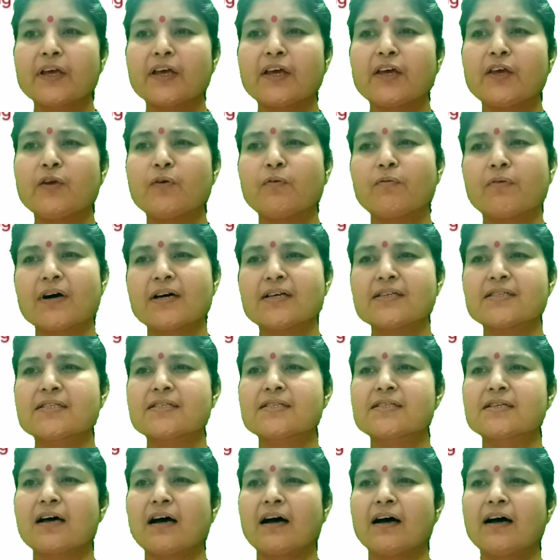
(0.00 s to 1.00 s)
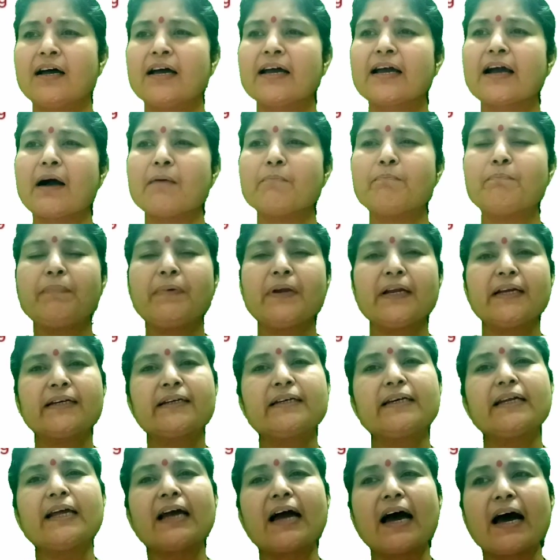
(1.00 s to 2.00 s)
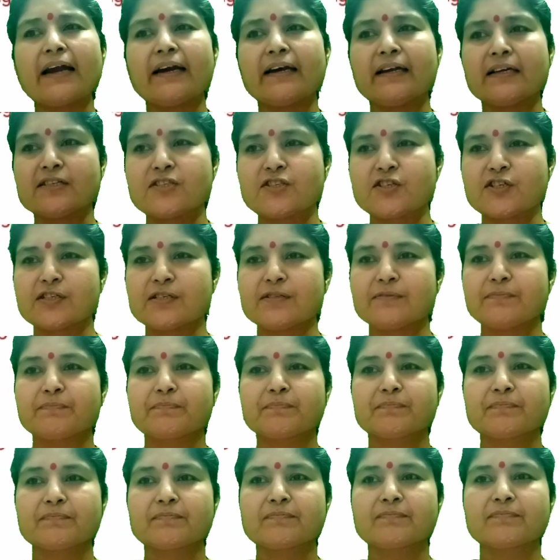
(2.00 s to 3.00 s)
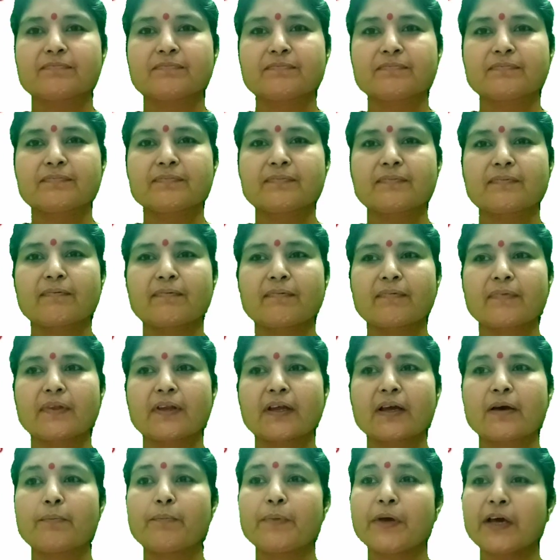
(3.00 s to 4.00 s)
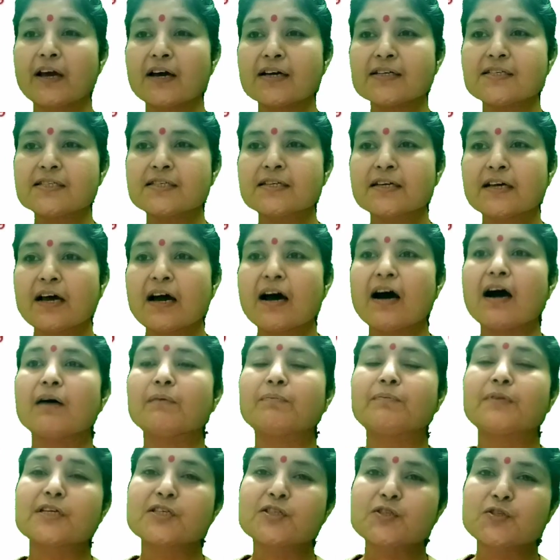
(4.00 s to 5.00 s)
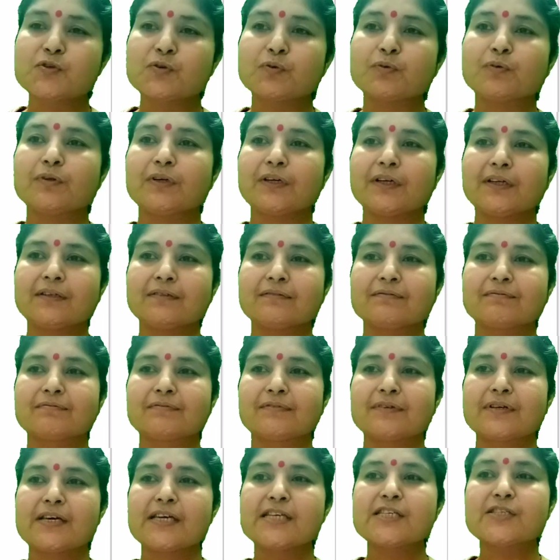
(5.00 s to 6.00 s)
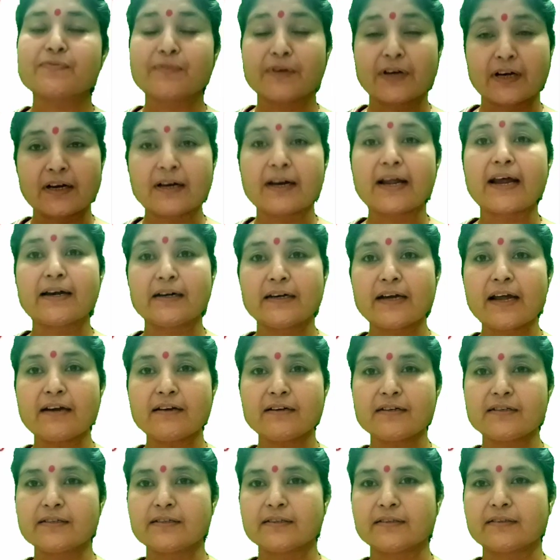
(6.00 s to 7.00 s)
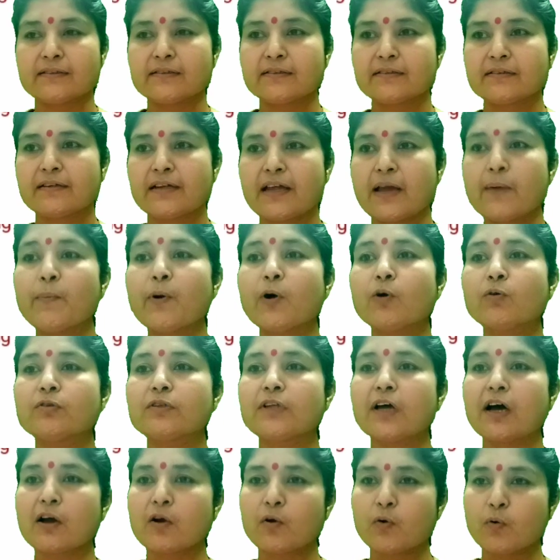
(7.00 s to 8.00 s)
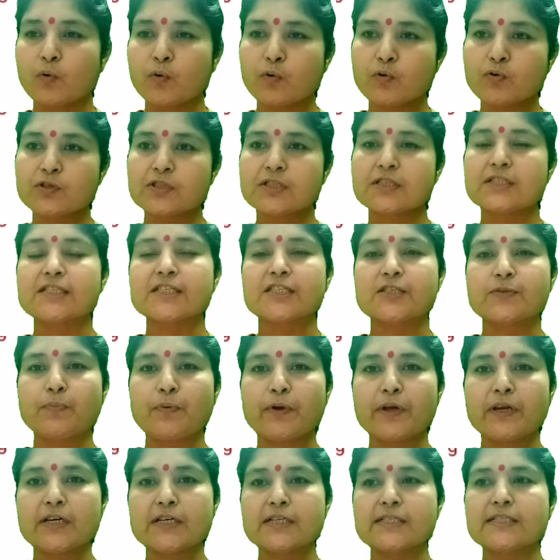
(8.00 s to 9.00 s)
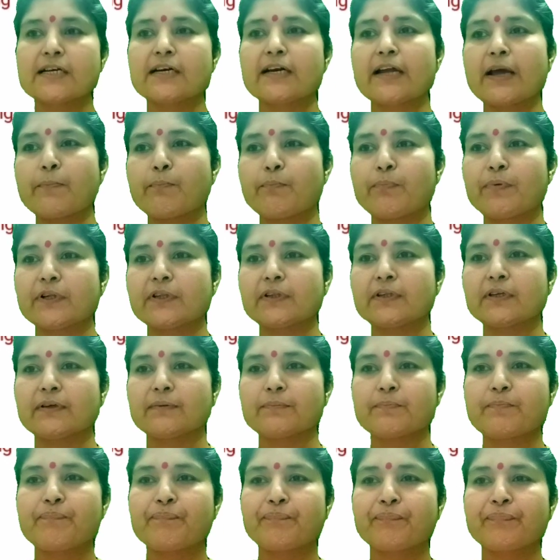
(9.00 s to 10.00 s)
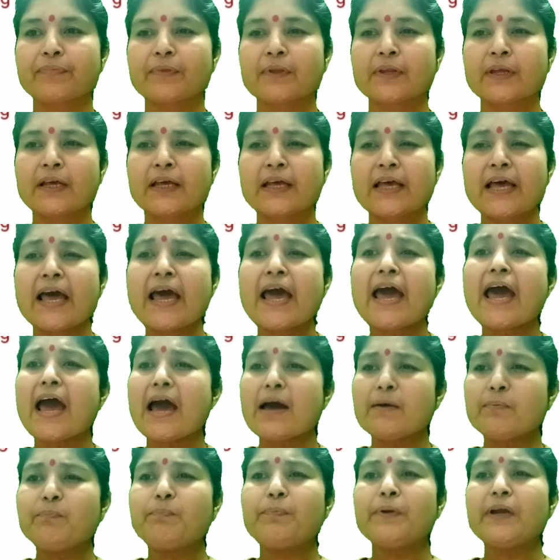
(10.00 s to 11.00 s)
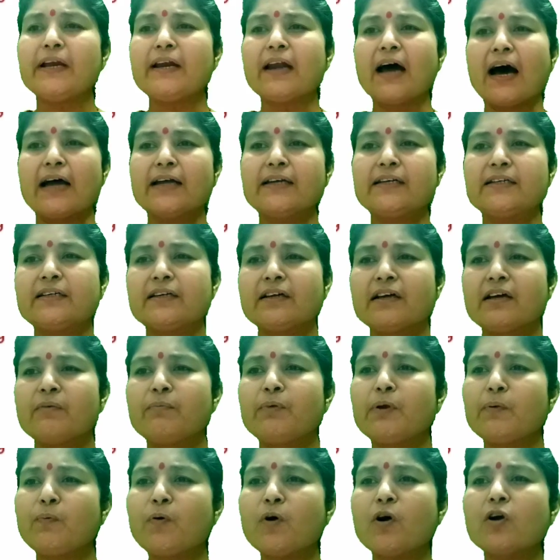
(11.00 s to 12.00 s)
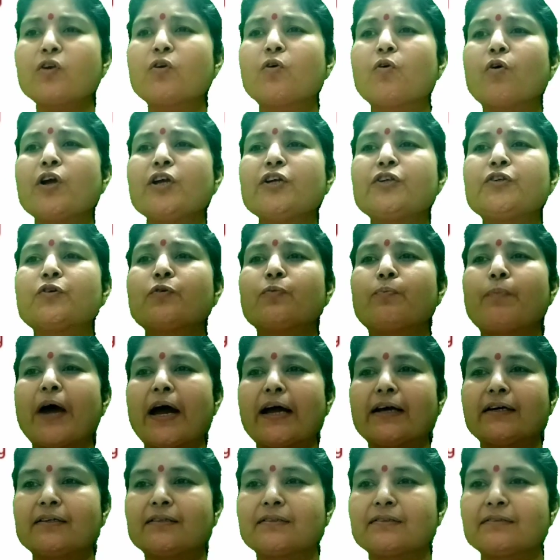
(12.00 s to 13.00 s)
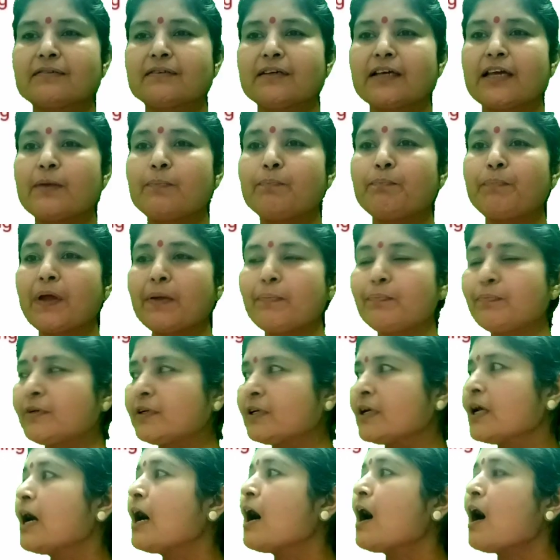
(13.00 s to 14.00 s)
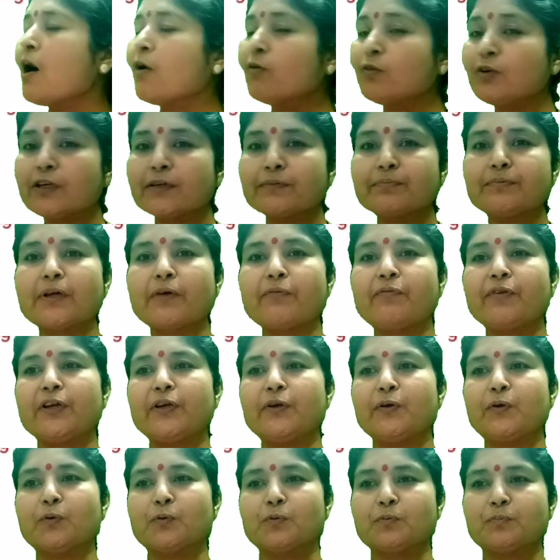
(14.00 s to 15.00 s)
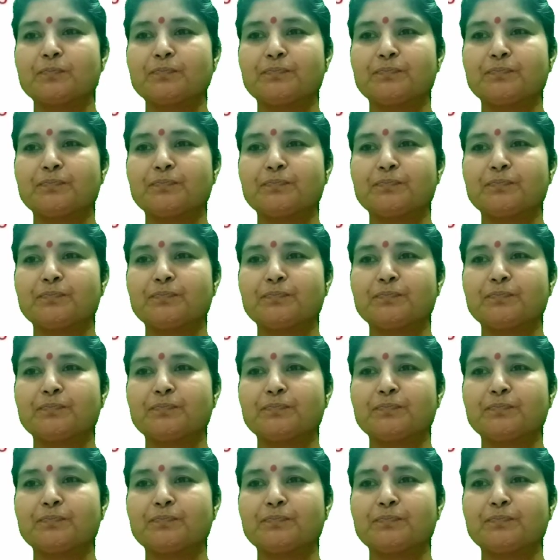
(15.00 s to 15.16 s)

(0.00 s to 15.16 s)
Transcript: he was completely uneasy because of the story Iswaran had narrated about the ghost, spirits and everything. Every night before going to bed, he peeped out of the window